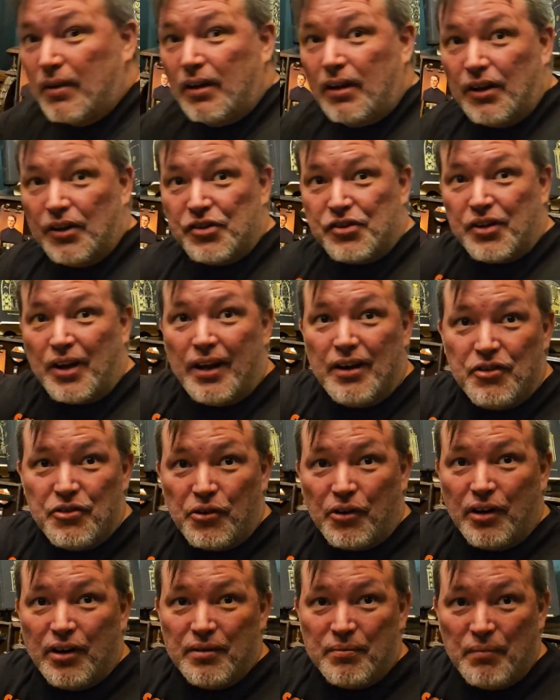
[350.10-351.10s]

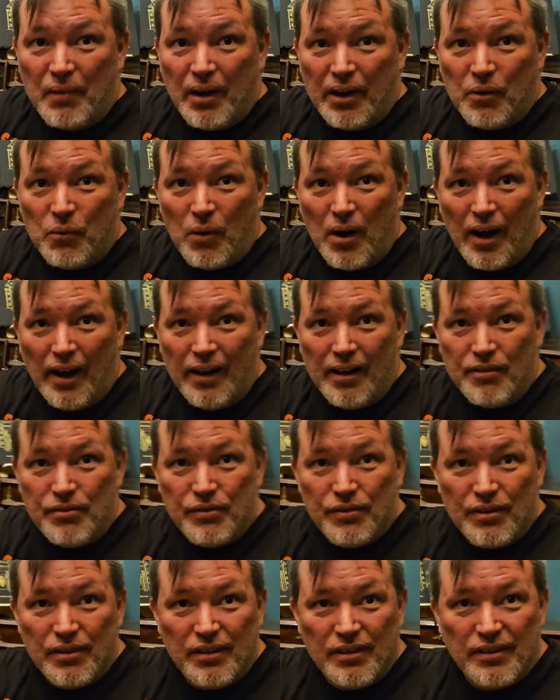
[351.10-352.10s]
Cassandra, my
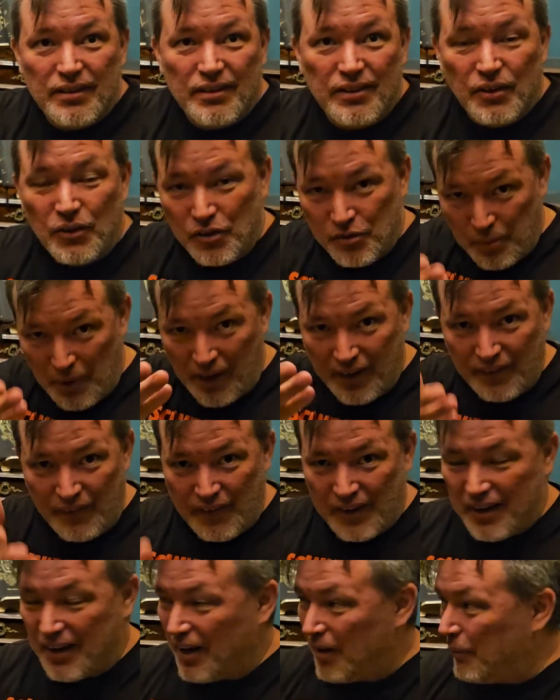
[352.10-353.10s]
wife, who's behind the
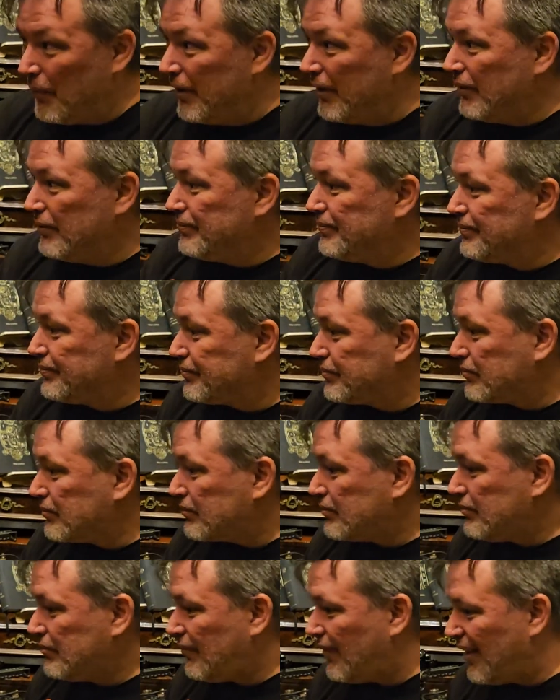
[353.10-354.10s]
camera,
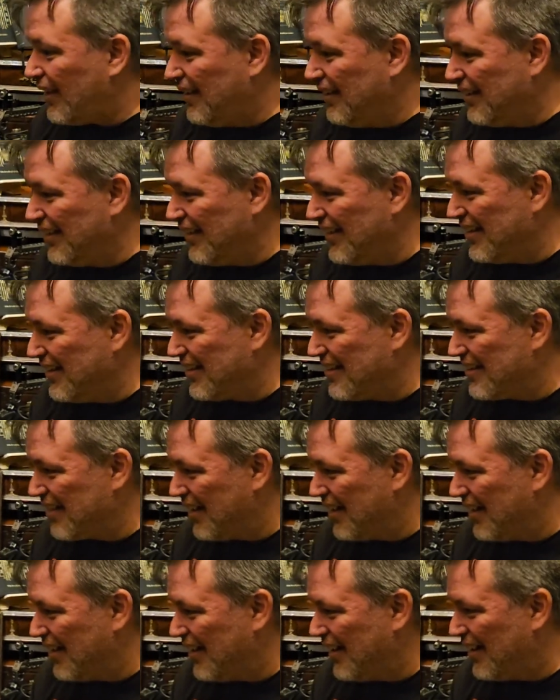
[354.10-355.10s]
is
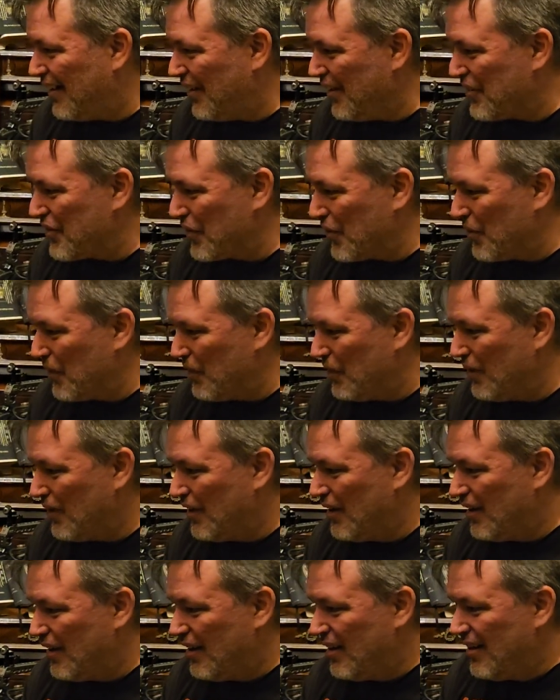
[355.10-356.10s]
also
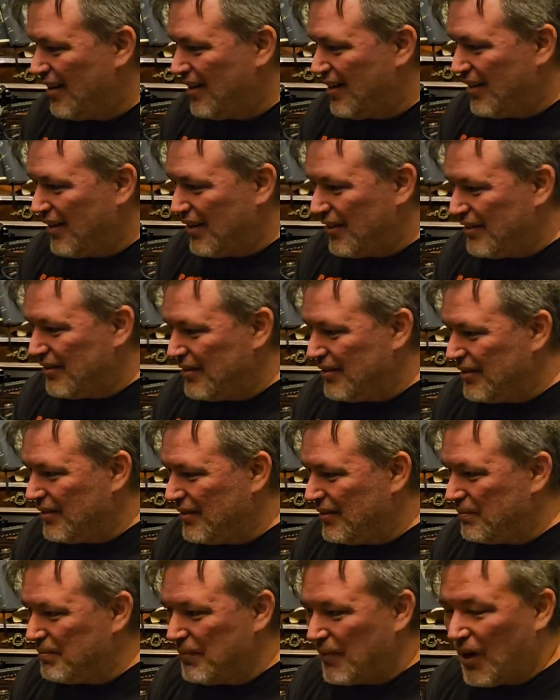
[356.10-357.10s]

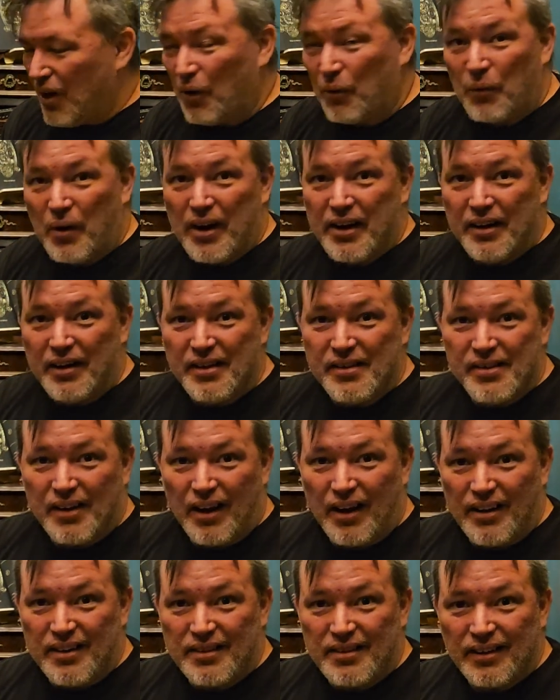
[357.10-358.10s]
already
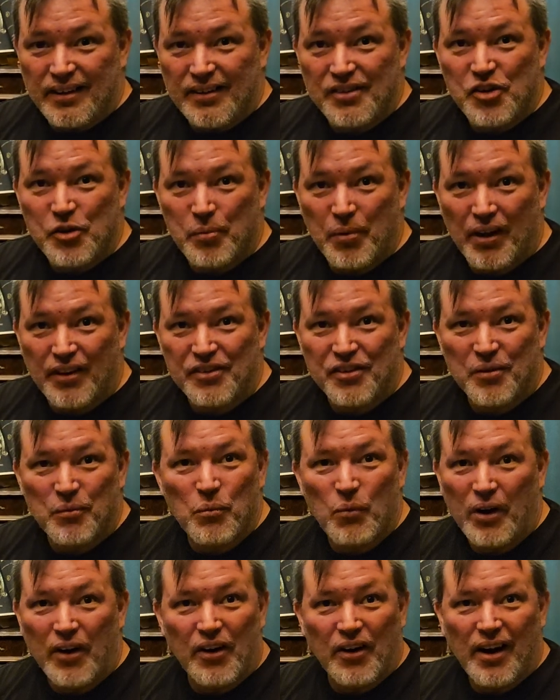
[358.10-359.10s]
designing things. You bought some
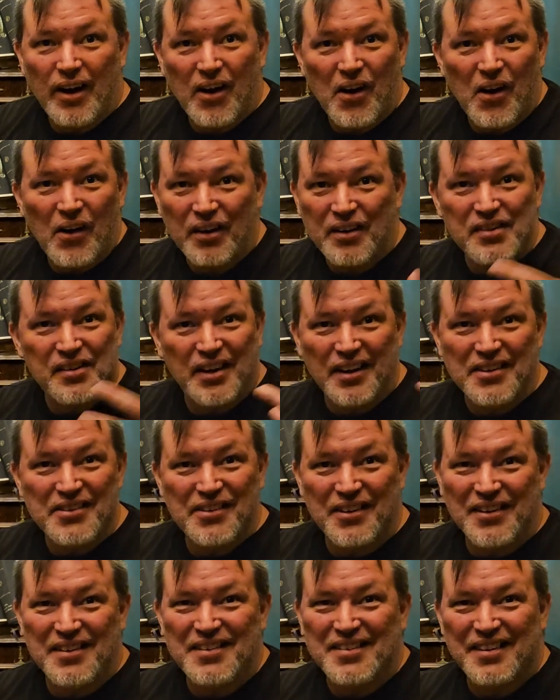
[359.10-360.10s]
weird hair
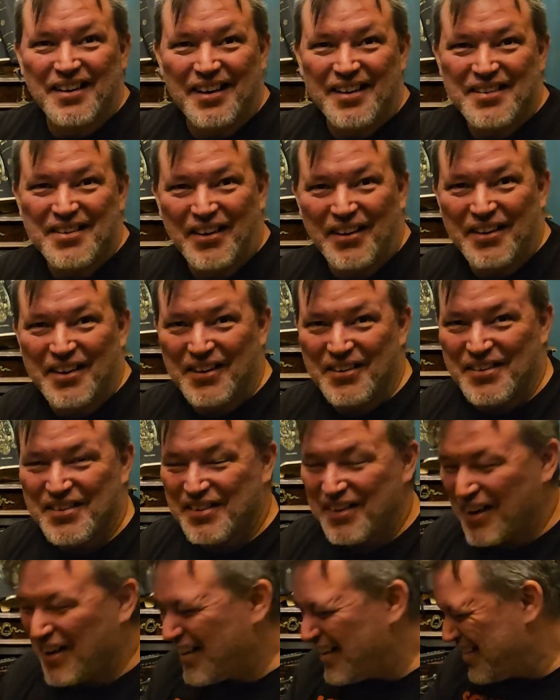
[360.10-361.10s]
extensions that I saw
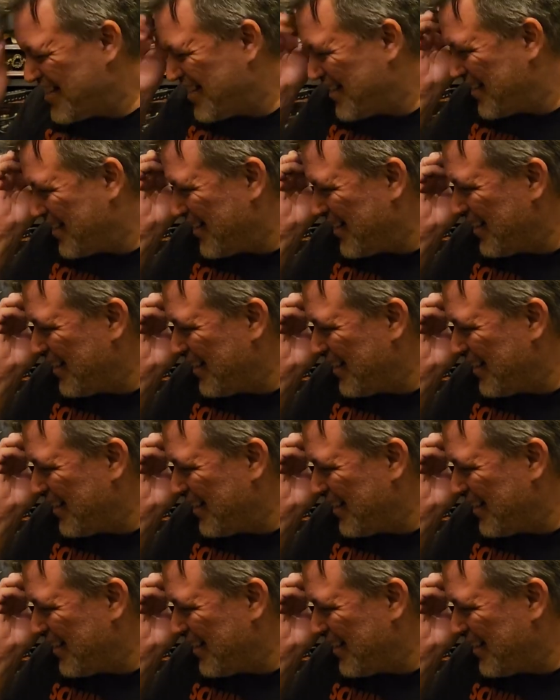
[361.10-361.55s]
downstairs, and